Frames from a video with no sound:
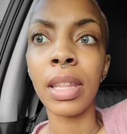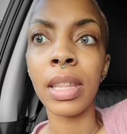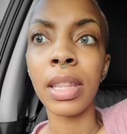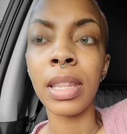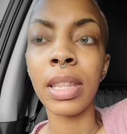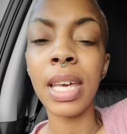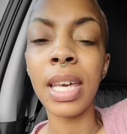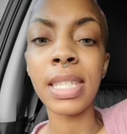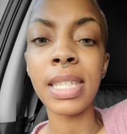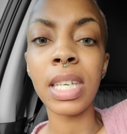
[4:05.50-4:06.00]

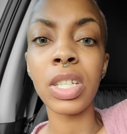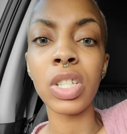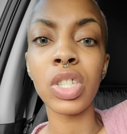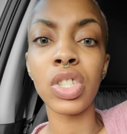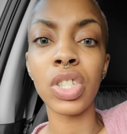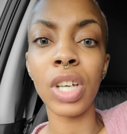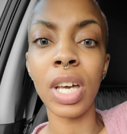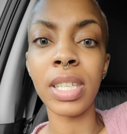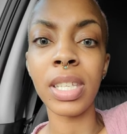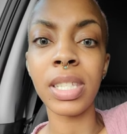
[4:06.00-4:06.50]
this is
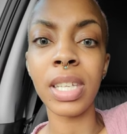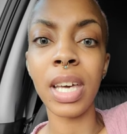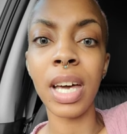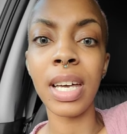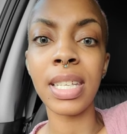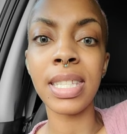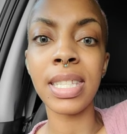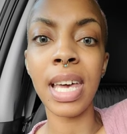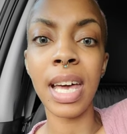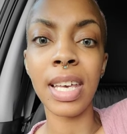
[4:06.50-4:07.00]
just
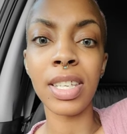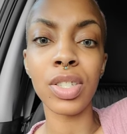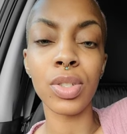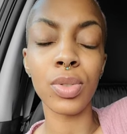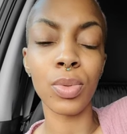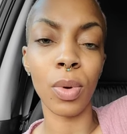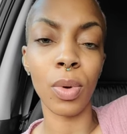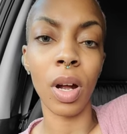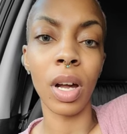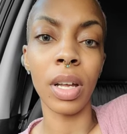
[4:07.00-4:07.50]
a test
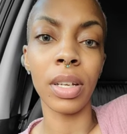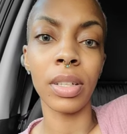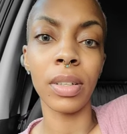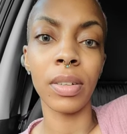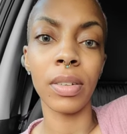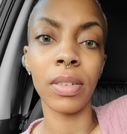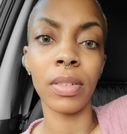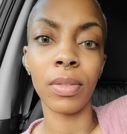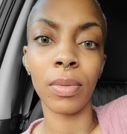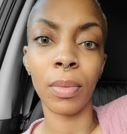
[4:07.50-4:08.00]

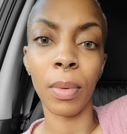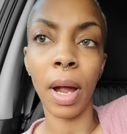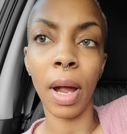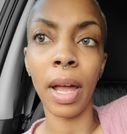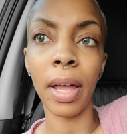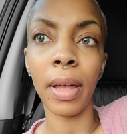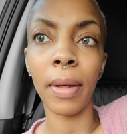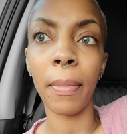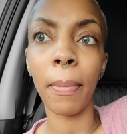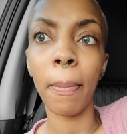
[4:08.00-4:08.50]
run,
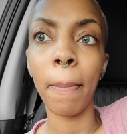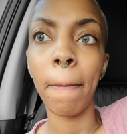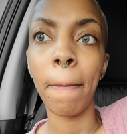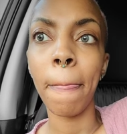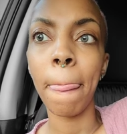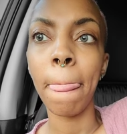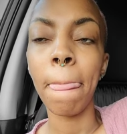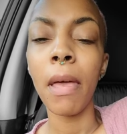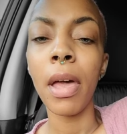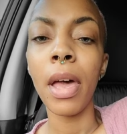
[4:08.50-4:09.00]
right?
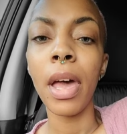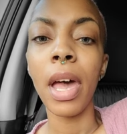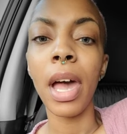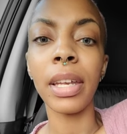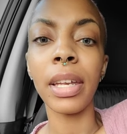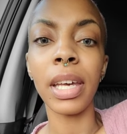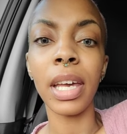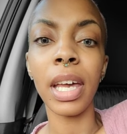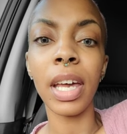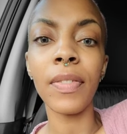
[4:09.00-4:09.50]

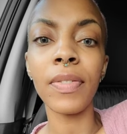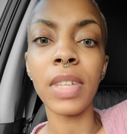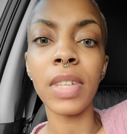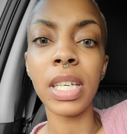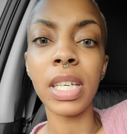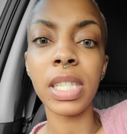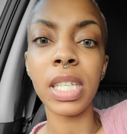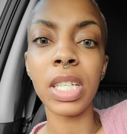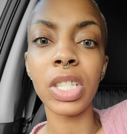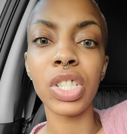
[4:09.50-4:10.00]
And if
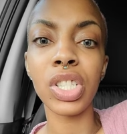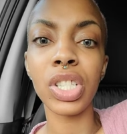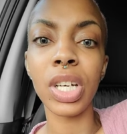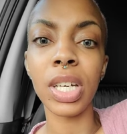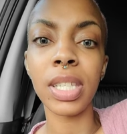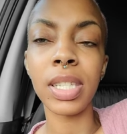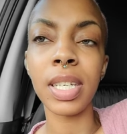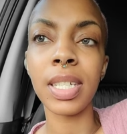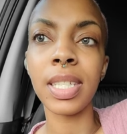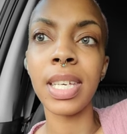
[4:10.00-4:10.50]
this is
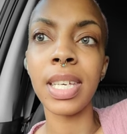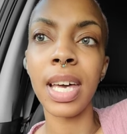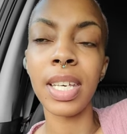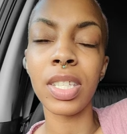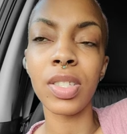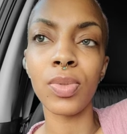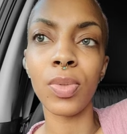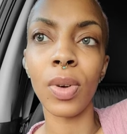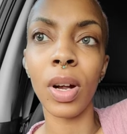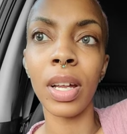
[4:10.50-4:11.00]
just a
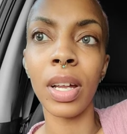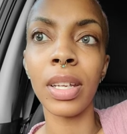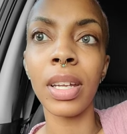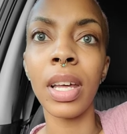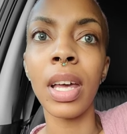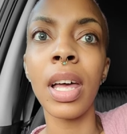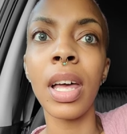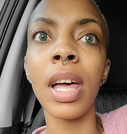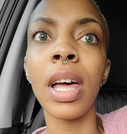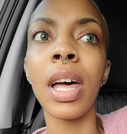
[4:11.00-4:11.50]
test run,
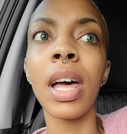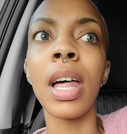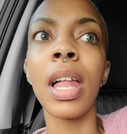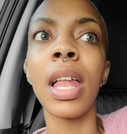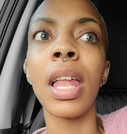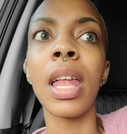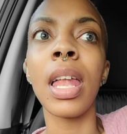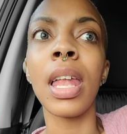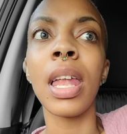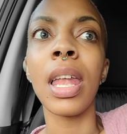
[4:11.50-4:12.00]

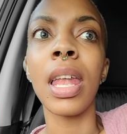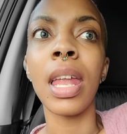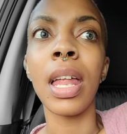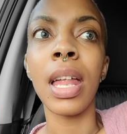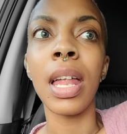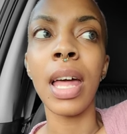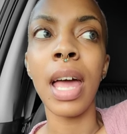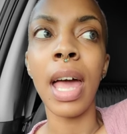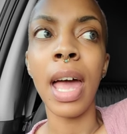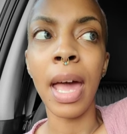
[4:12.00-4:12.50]

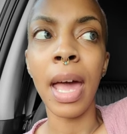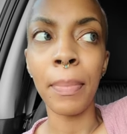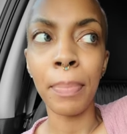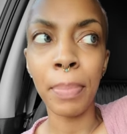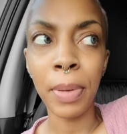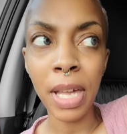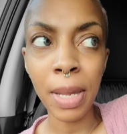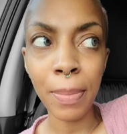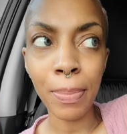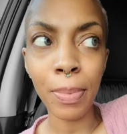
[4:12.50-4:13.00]

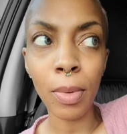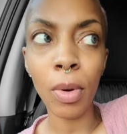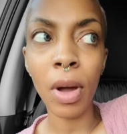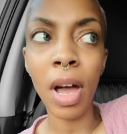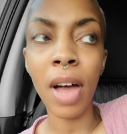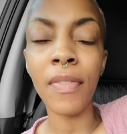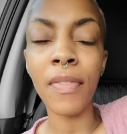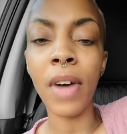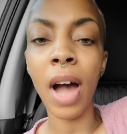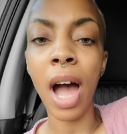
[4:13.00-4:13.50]
and people
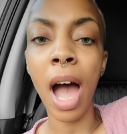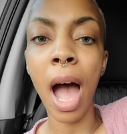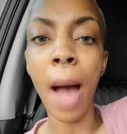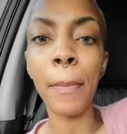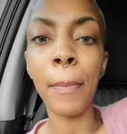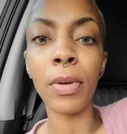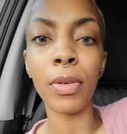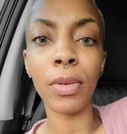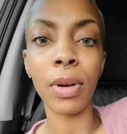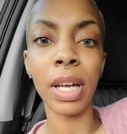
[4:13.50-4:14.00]
have
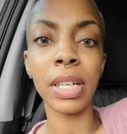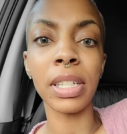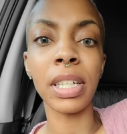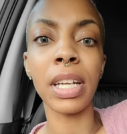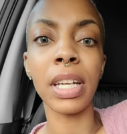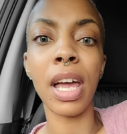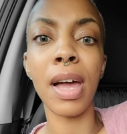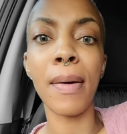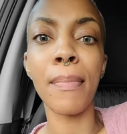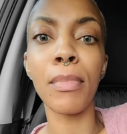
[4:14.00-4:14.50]

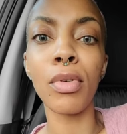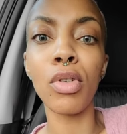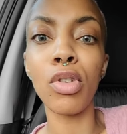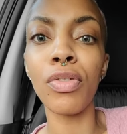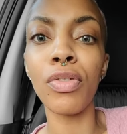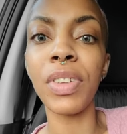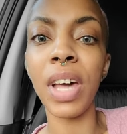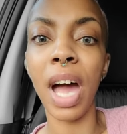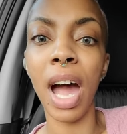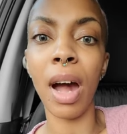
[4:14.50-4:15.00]
operated and
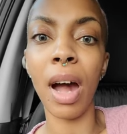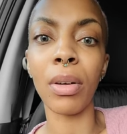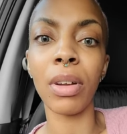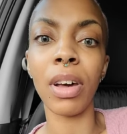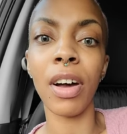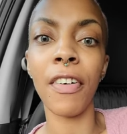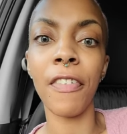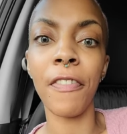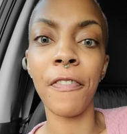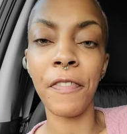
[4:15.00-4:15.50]
moved out
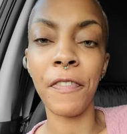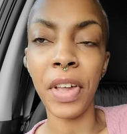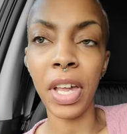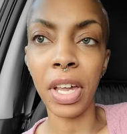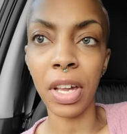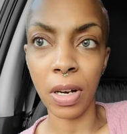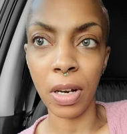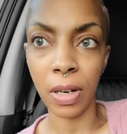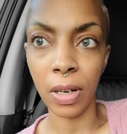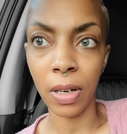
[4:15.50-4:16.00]
of
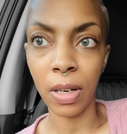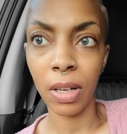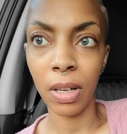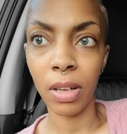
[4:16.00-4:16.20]
fear,